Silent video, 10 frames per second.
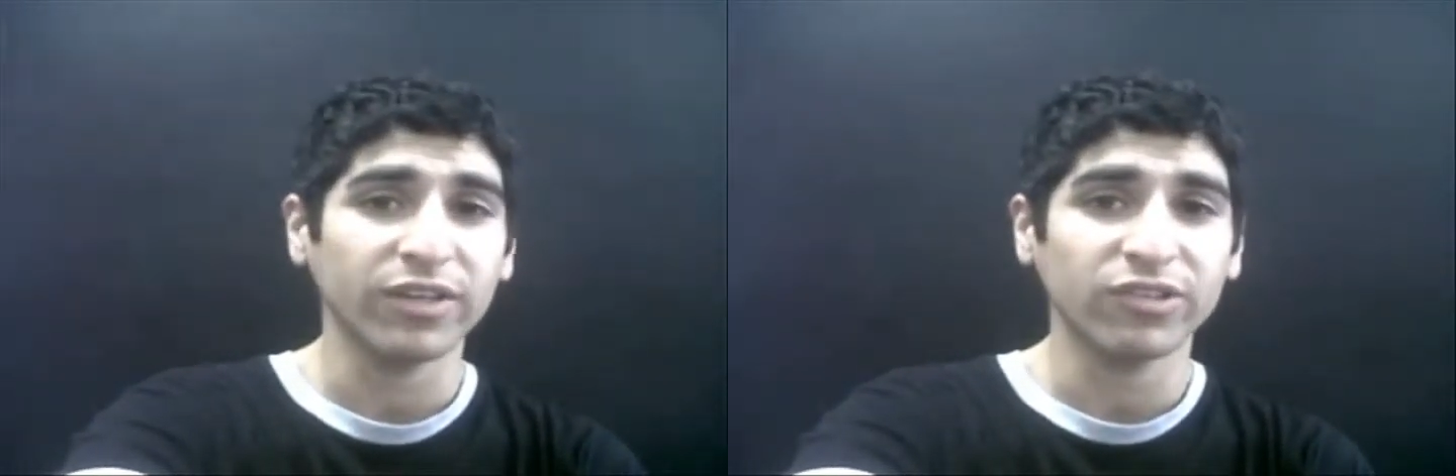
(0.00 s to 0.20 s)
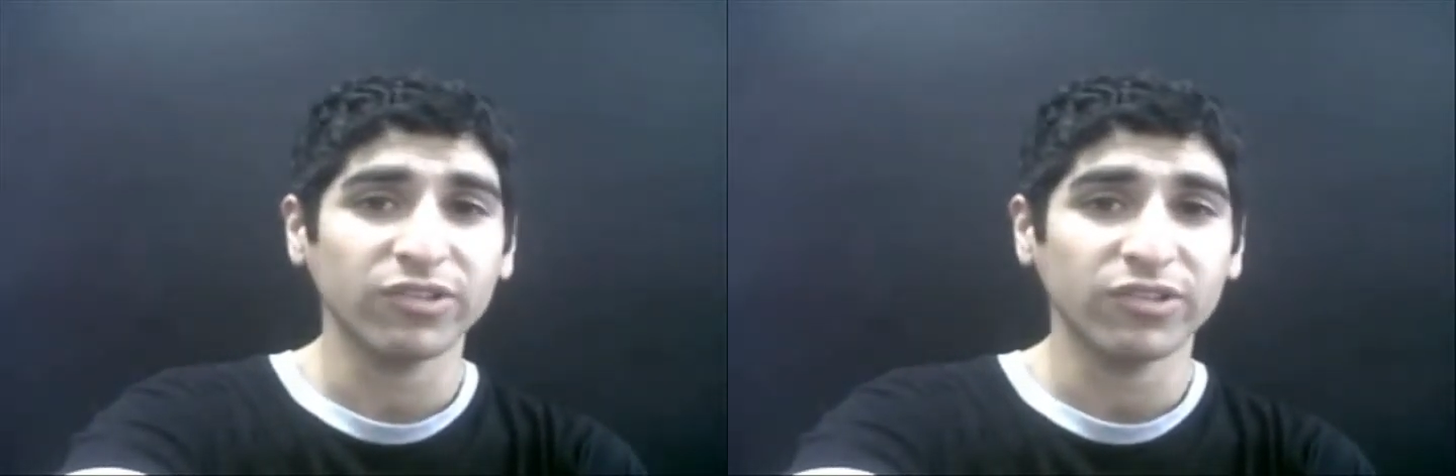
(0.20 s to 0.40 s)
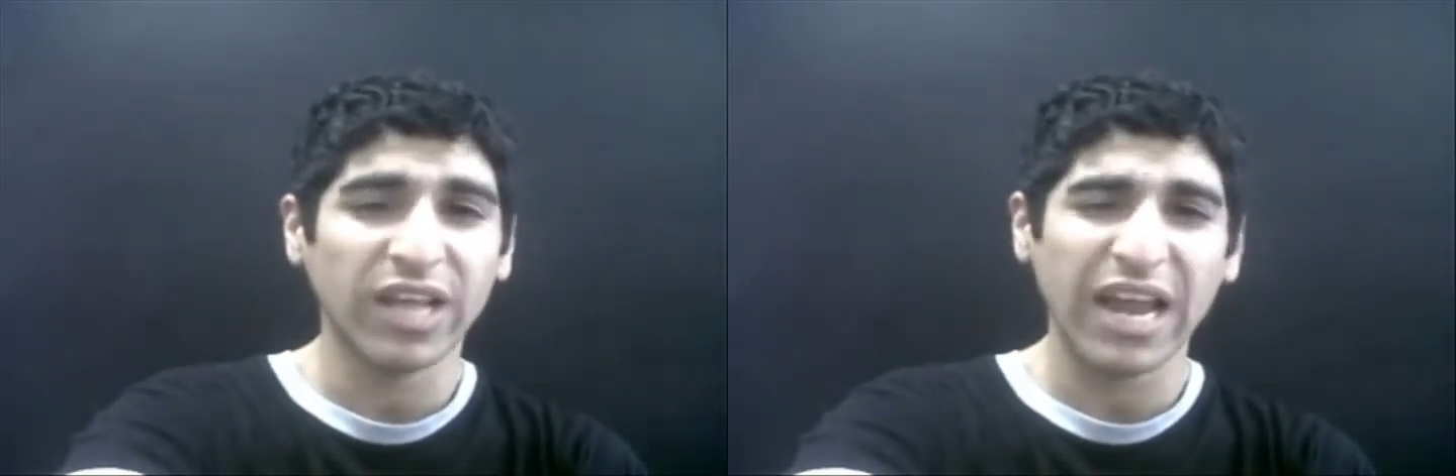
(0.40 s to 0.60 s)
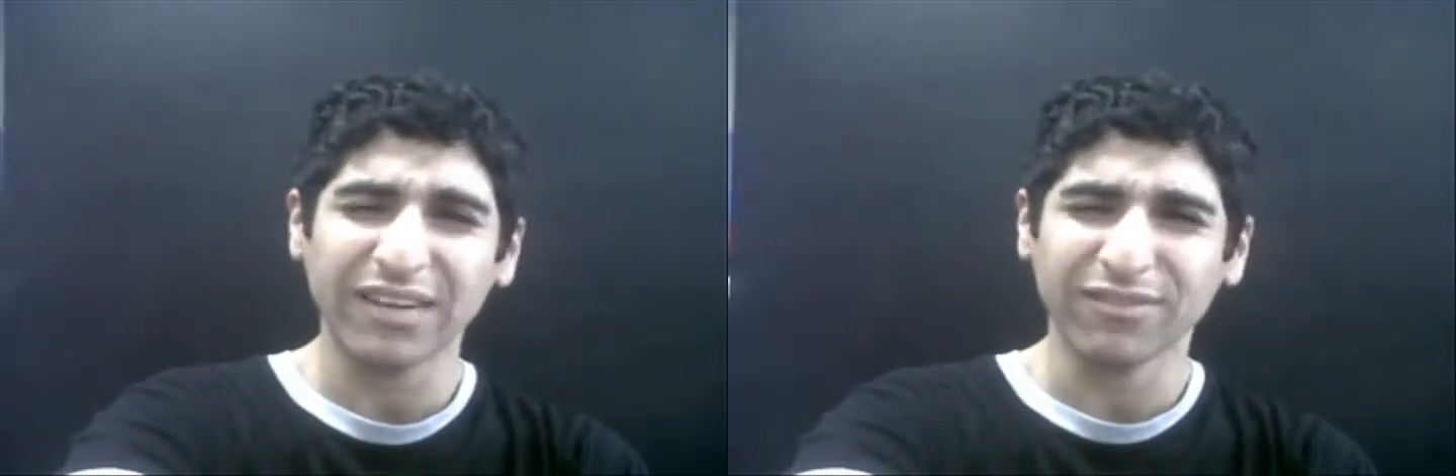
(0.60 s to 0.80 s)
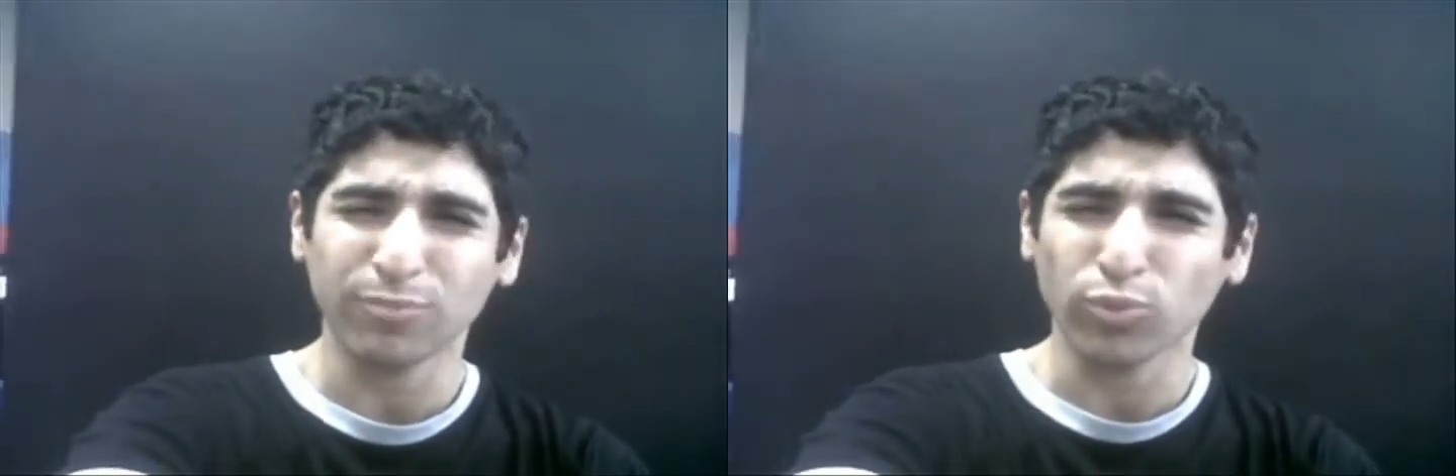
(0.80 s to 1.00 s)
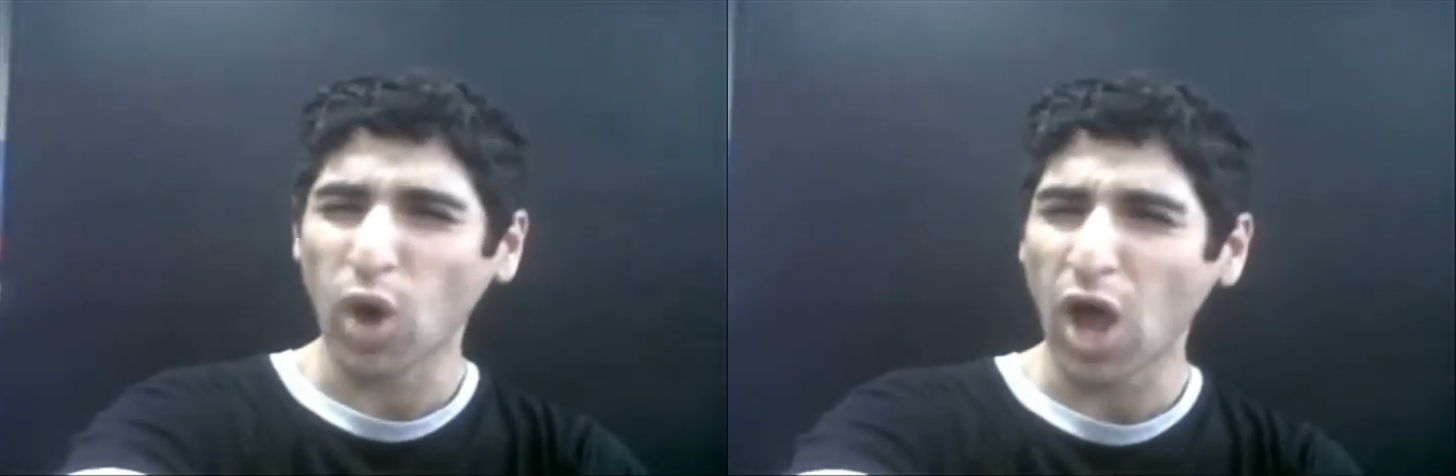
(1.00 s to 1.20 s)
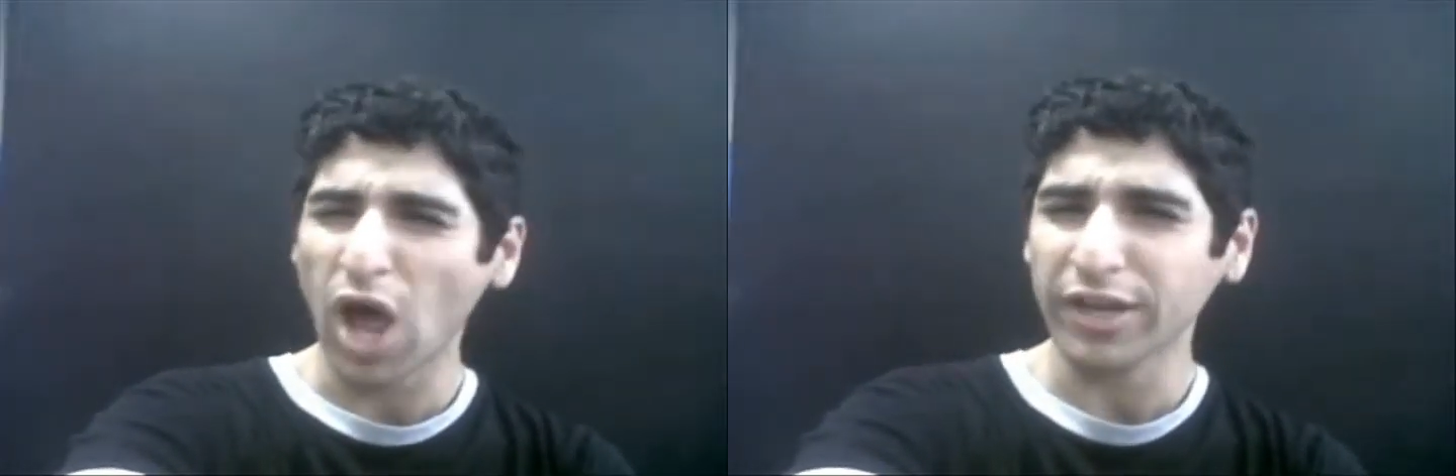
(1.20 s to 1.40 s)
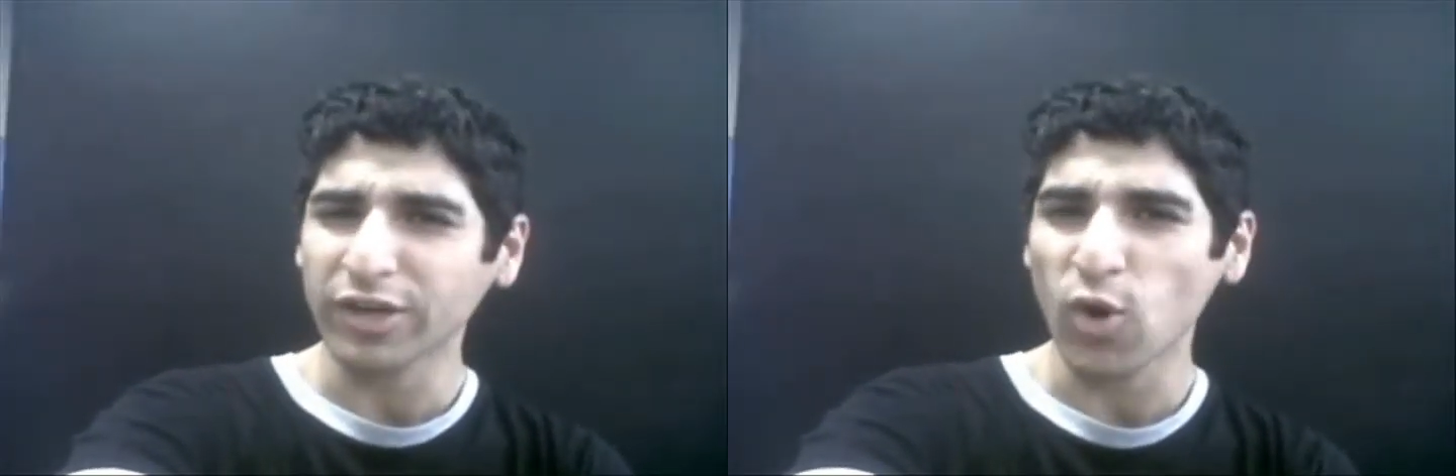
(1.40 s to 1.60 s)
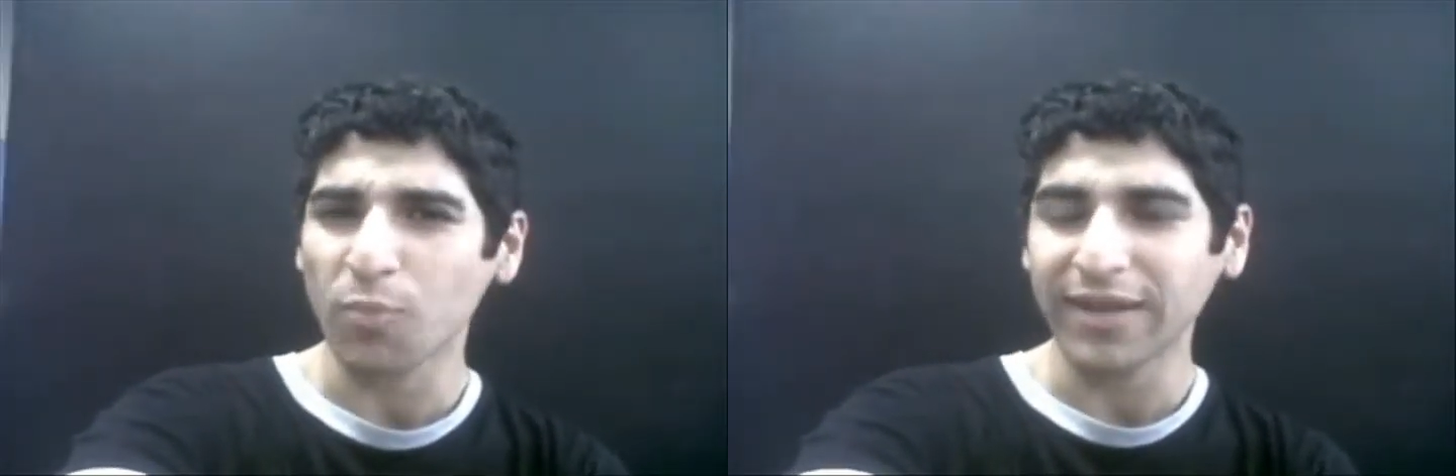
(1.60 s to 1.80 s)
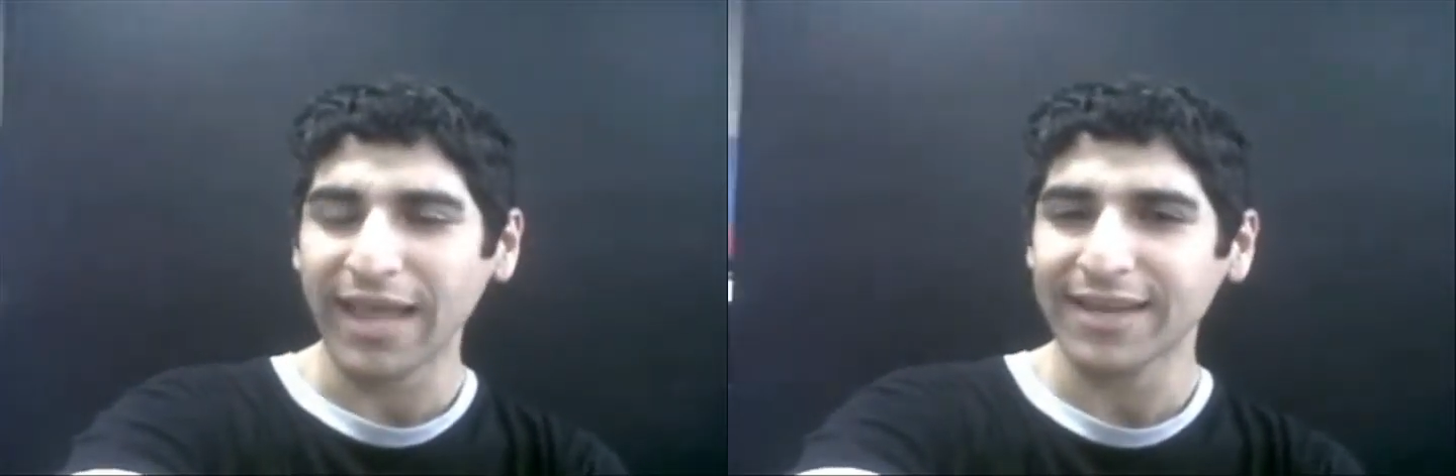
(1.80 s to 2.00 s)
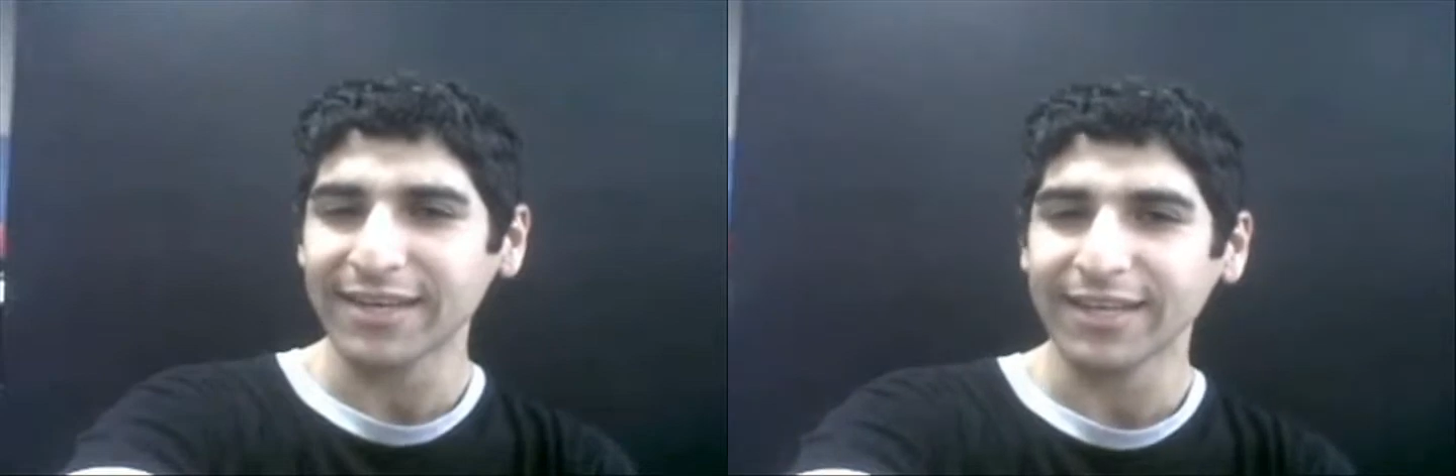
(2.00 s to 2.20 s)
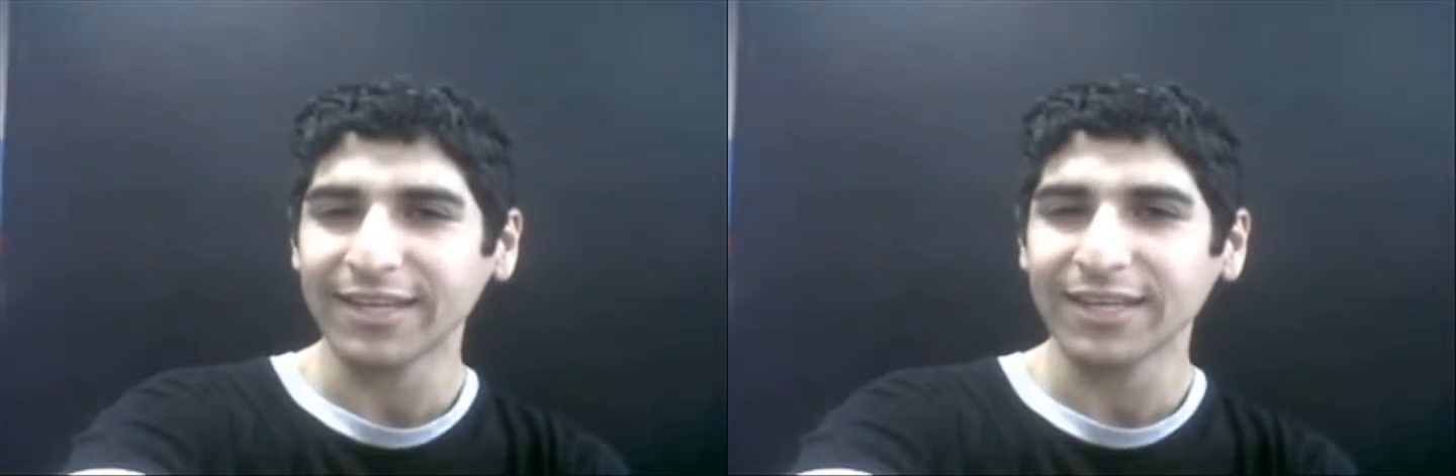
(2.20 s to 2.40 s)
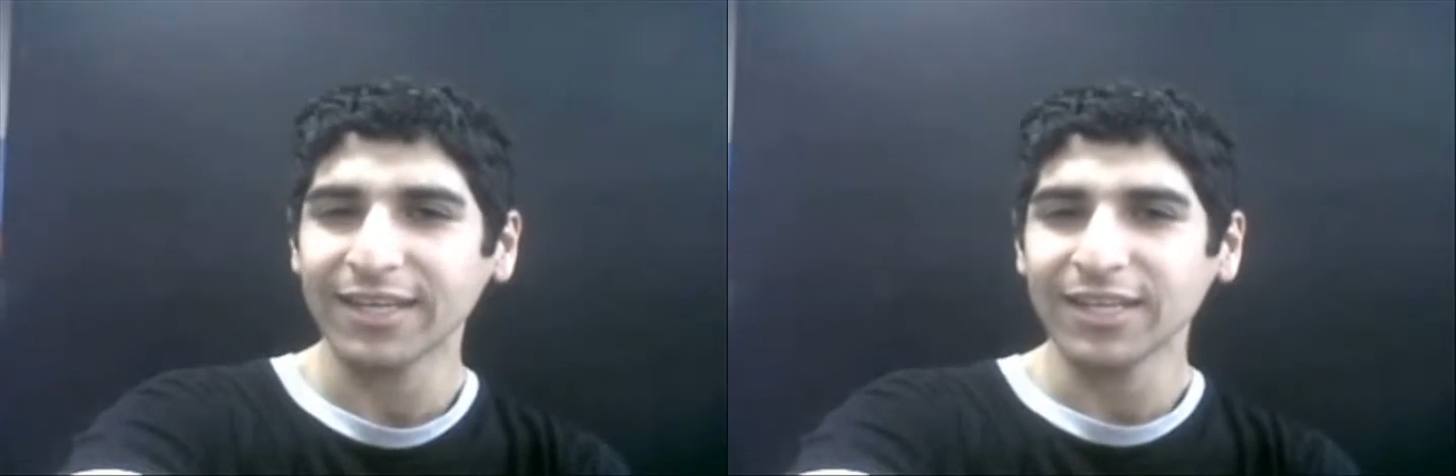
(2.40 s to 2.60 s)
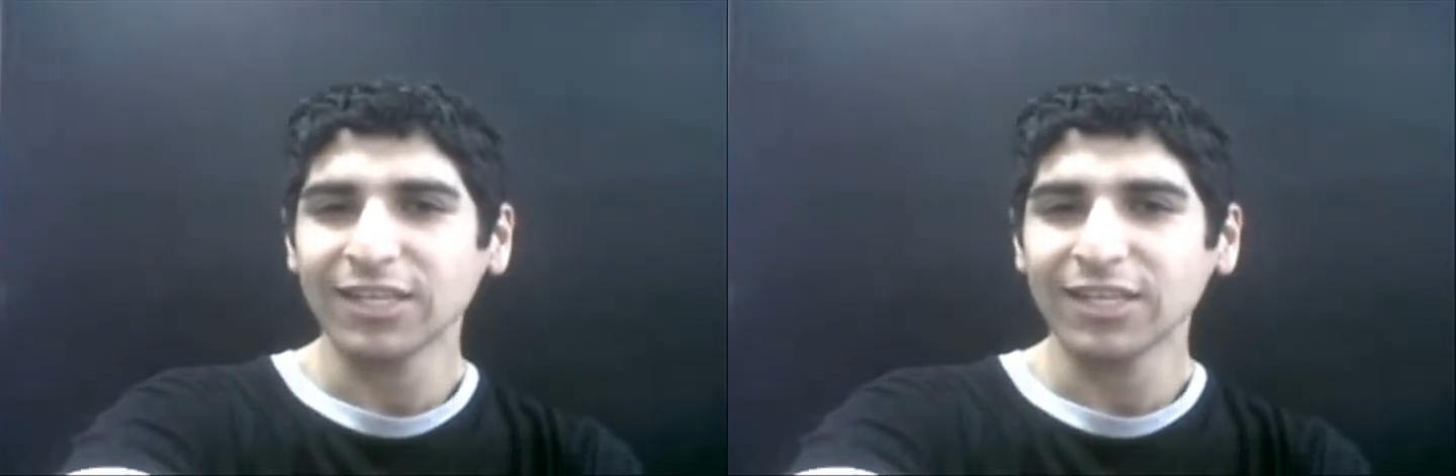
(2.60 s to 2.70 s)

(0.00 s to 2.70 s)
is kind of broad and open-ended.